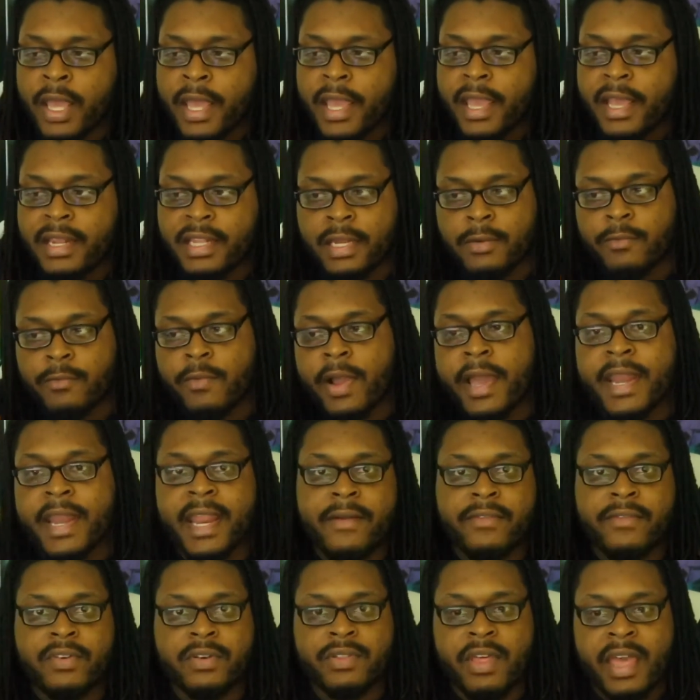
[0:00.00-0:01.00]
And then right
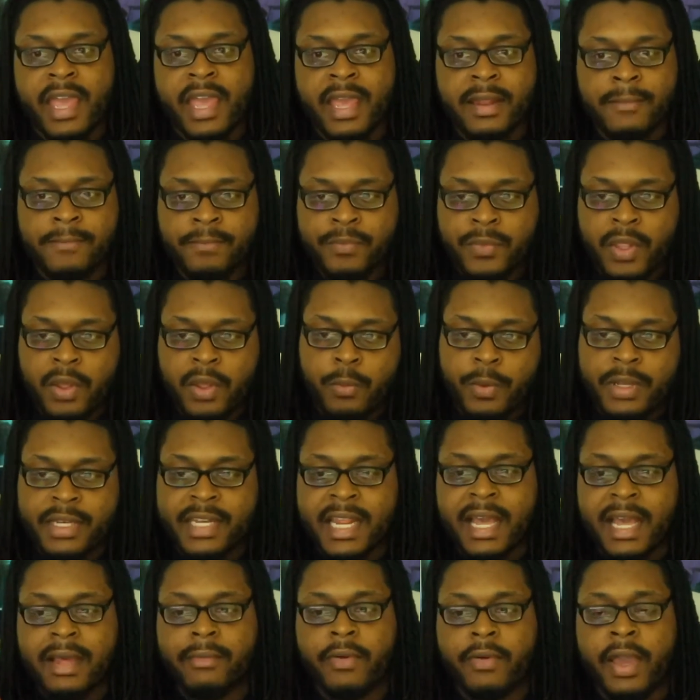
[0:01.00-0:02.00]
after that, we
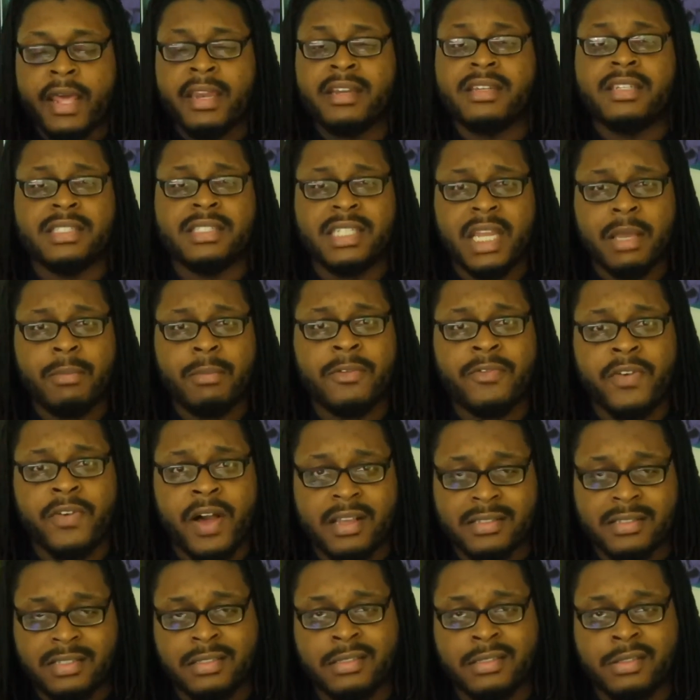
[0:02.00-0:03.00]
dive right into Jamie
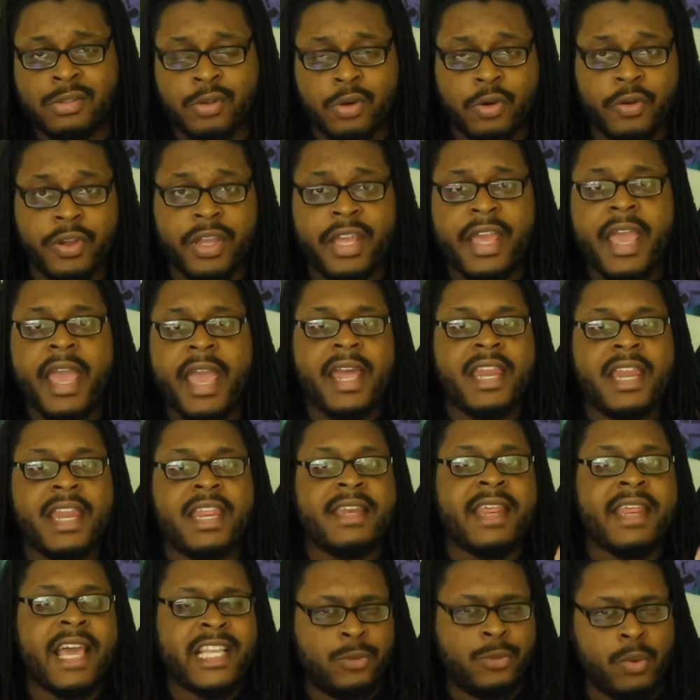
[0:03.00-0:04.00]
Foxx's story, and
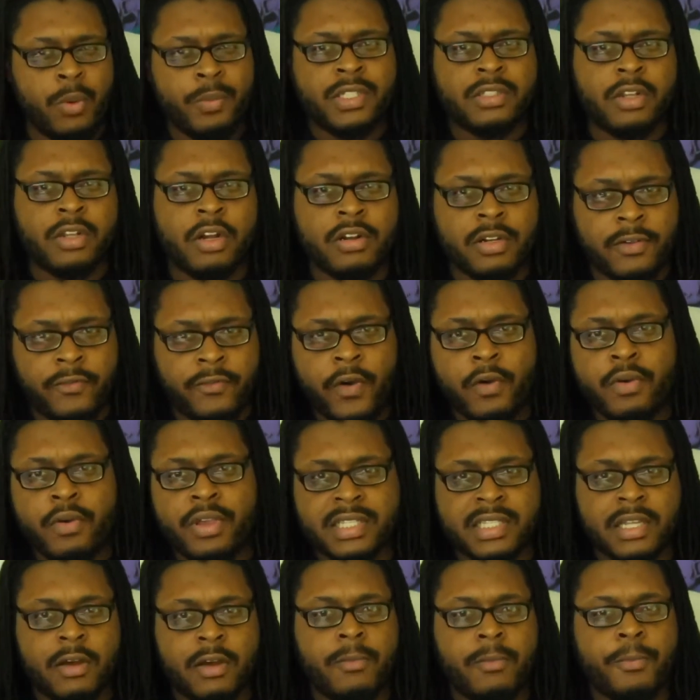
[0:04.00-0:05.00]
then that's what we start to
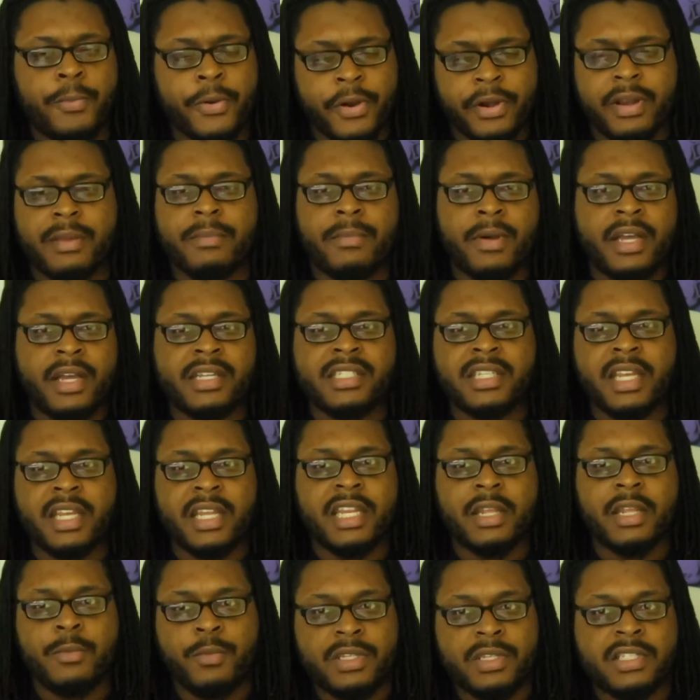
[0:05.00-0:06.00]
focus on pretty much. And
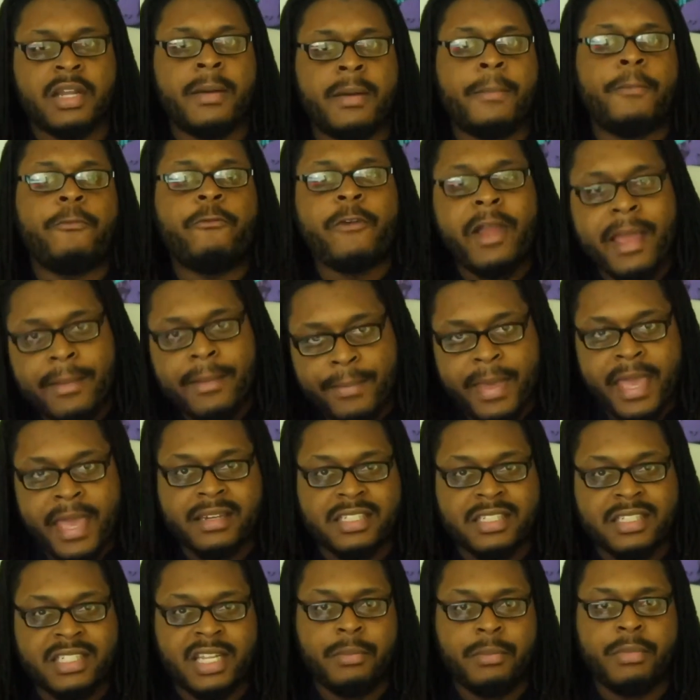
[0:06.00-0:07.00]
then we jump right back
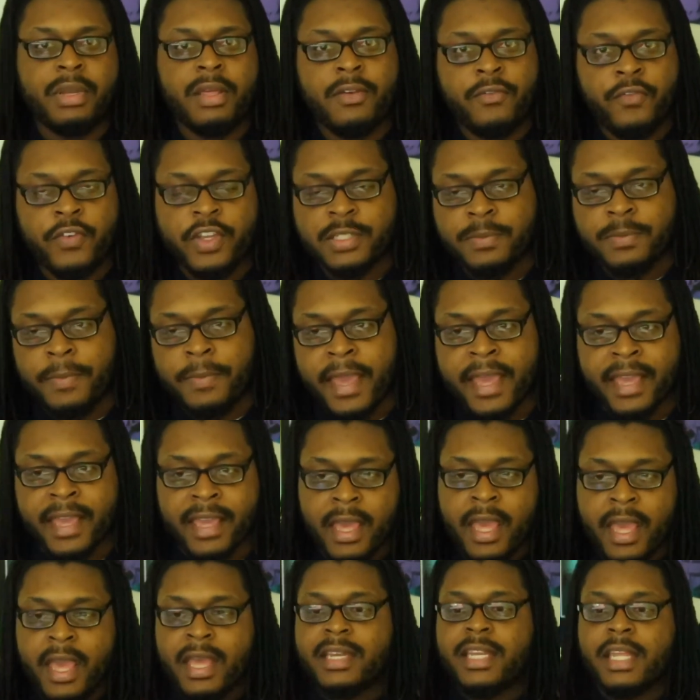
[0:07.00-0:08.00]
to Dominique Fishback,
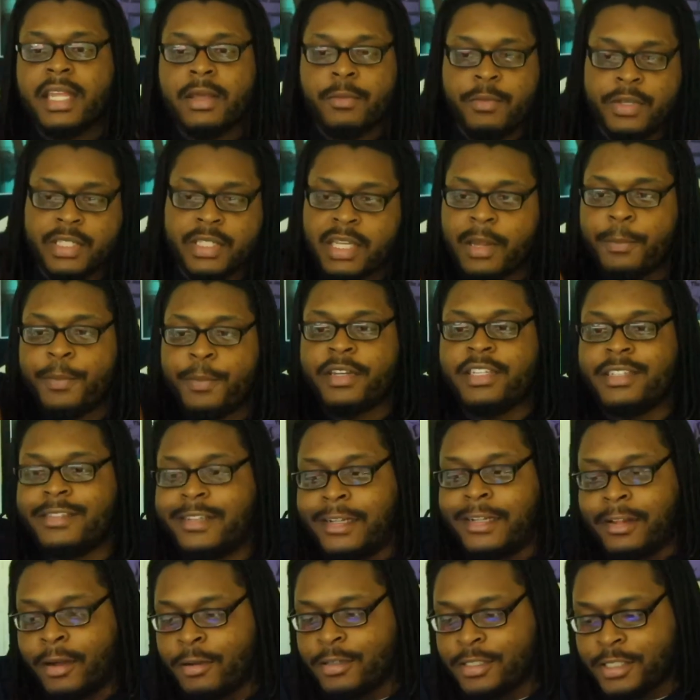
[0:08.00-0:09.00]
then we jump into
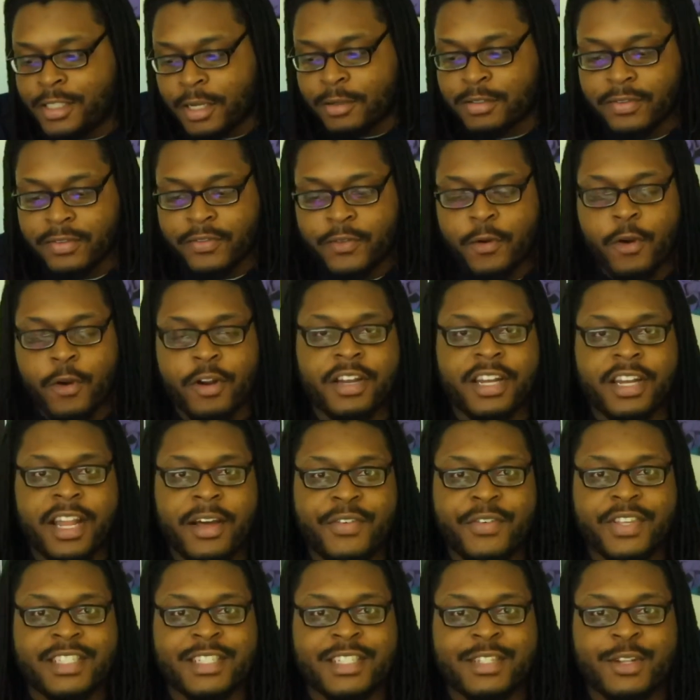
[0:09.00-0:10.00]
Joseph
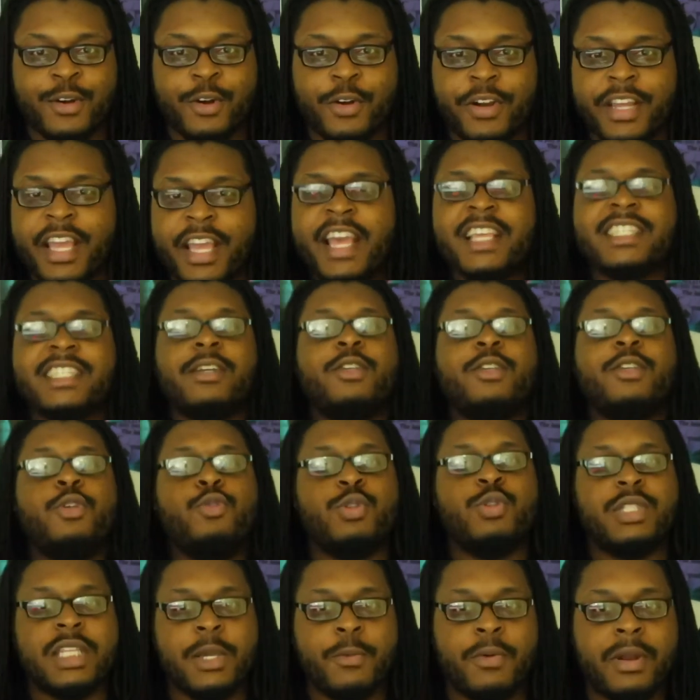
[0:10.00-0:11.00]
Gordon-Levitt's story. So you
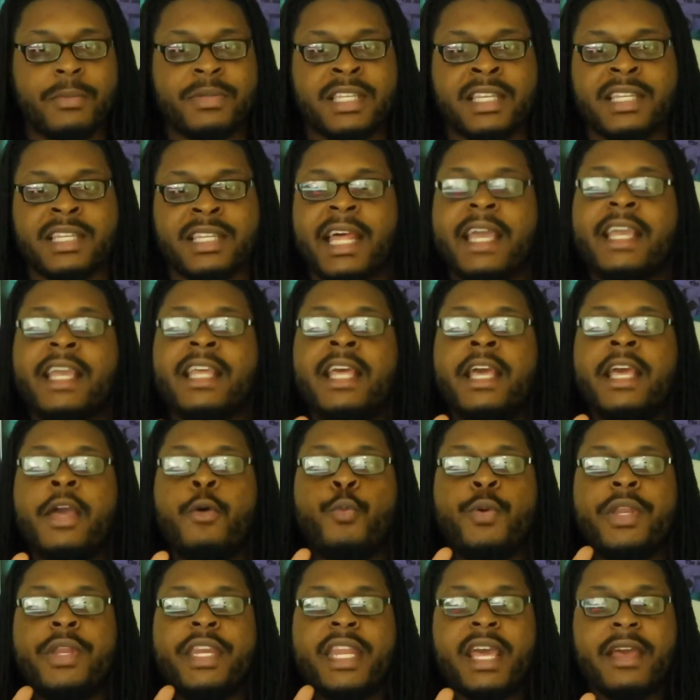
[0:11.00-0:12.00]
see what I'm saying? Like
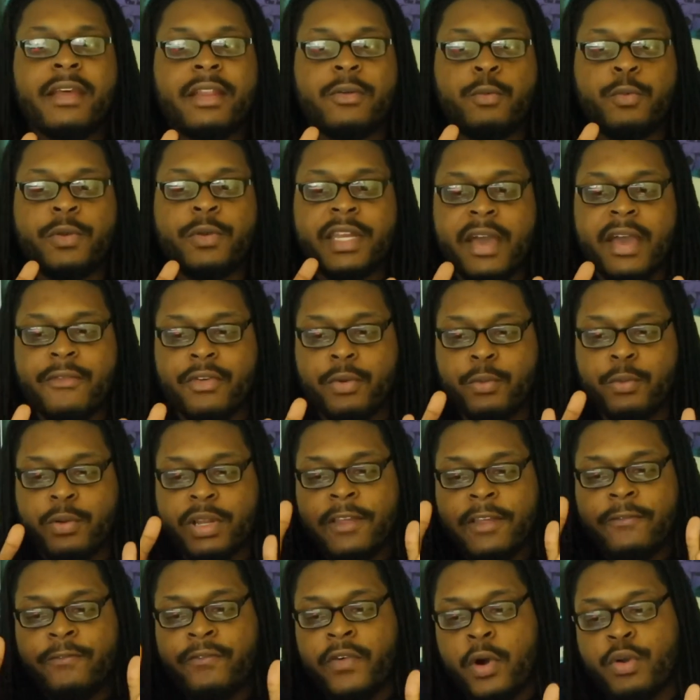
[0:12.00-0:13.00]
we never
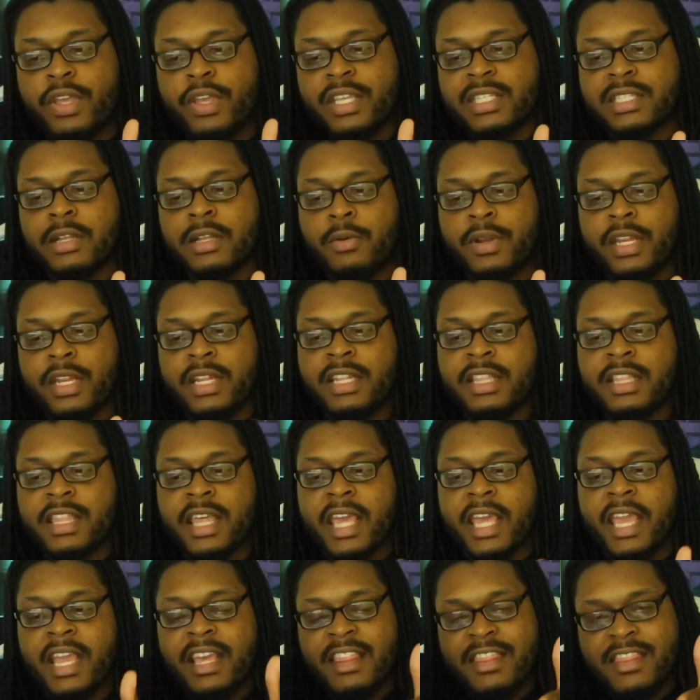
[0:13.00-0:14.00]
really focused on
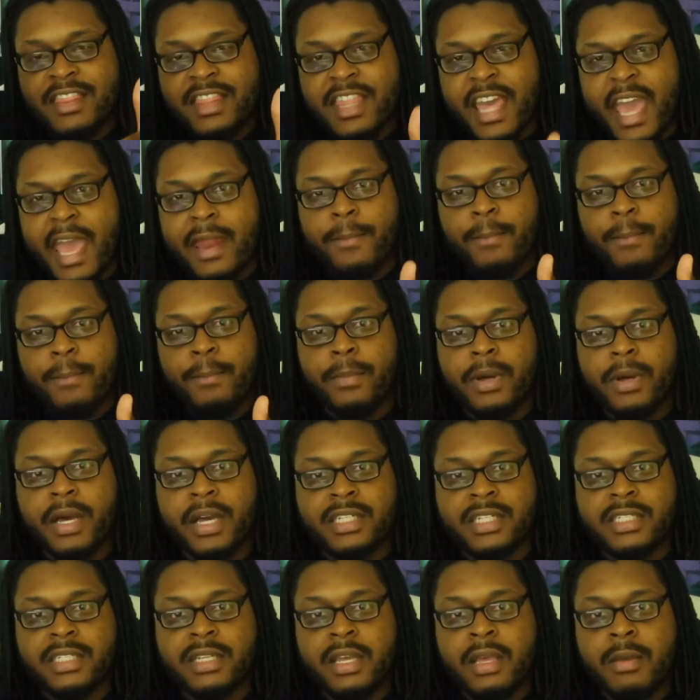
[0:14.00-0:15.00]
anything that
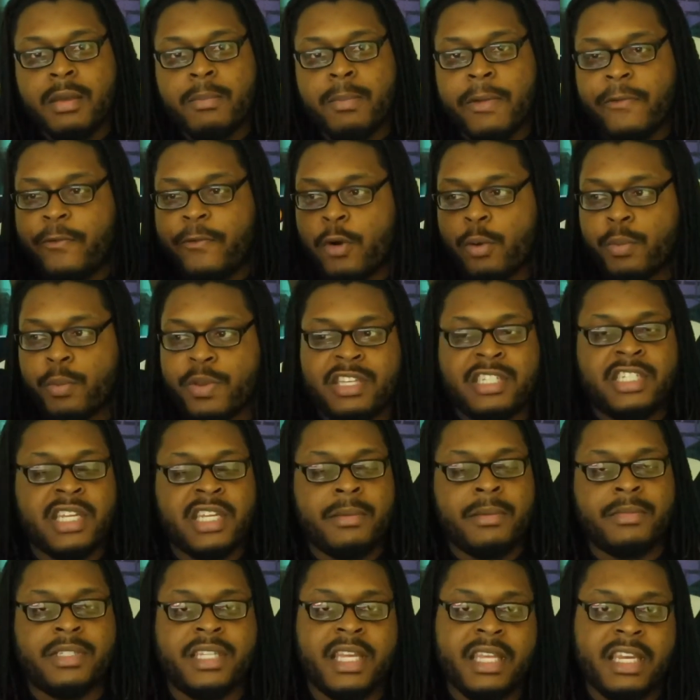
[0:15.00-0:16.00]
much before we
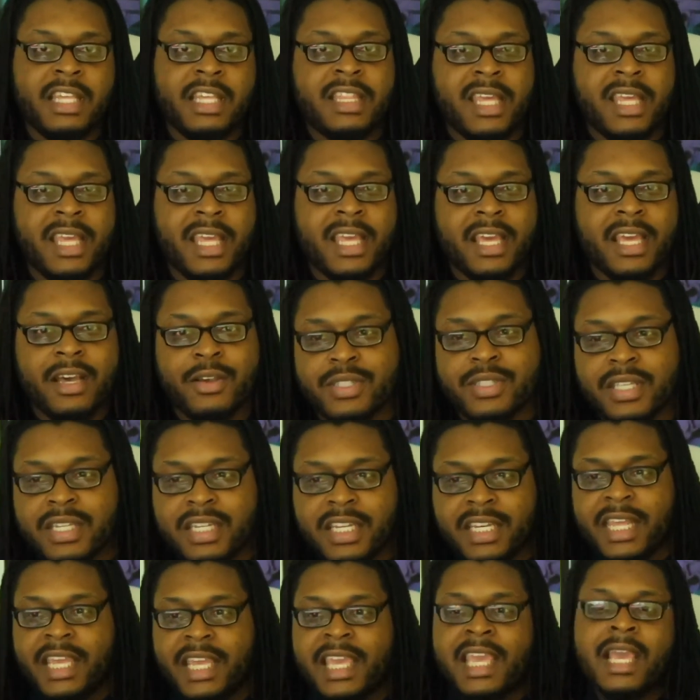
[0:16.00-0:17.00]
jumped to anything else. And
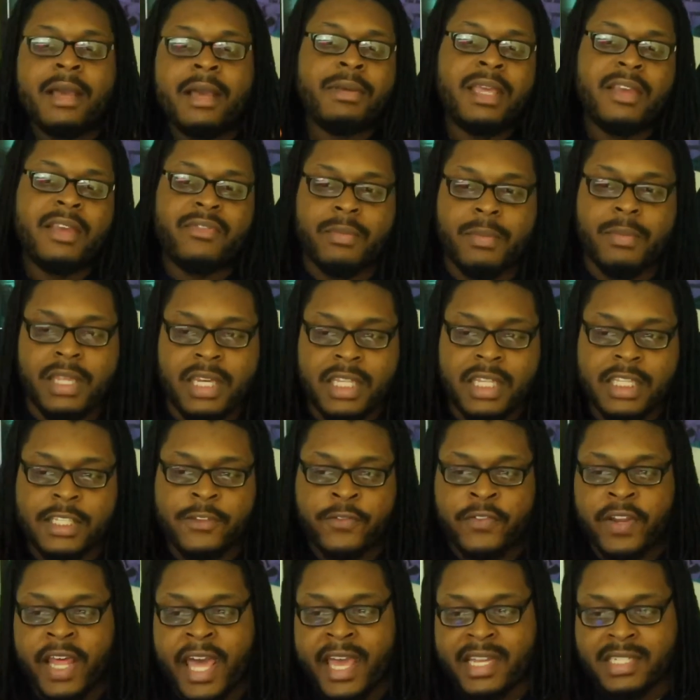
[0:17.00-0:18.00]
then they kept giving me these
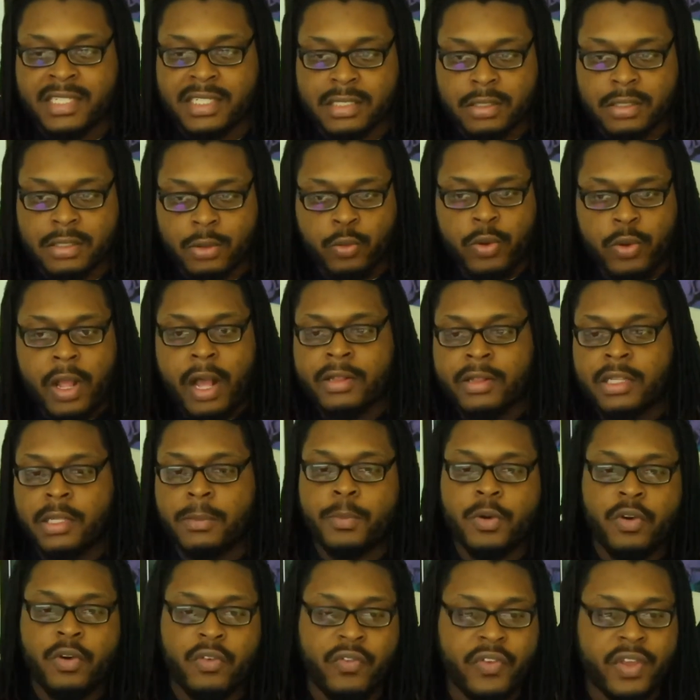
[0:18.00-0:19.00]
flashes throughout the
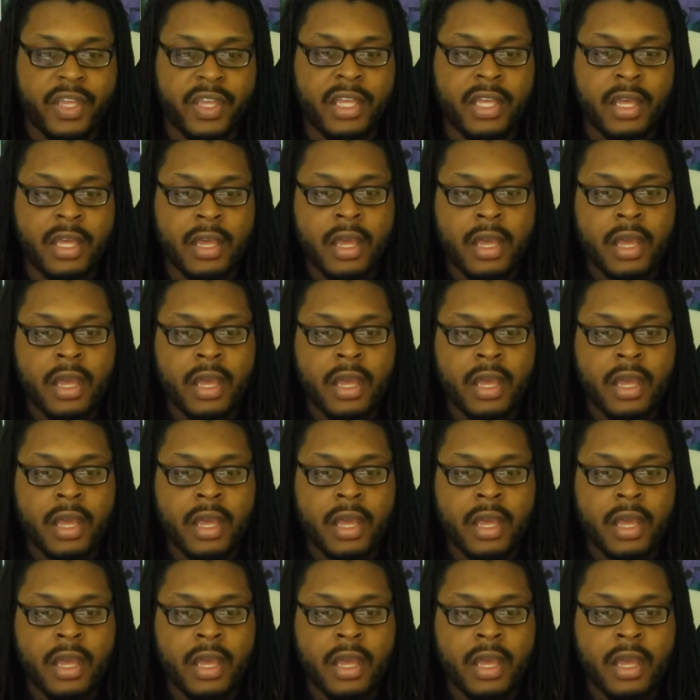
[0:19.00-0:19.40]
movie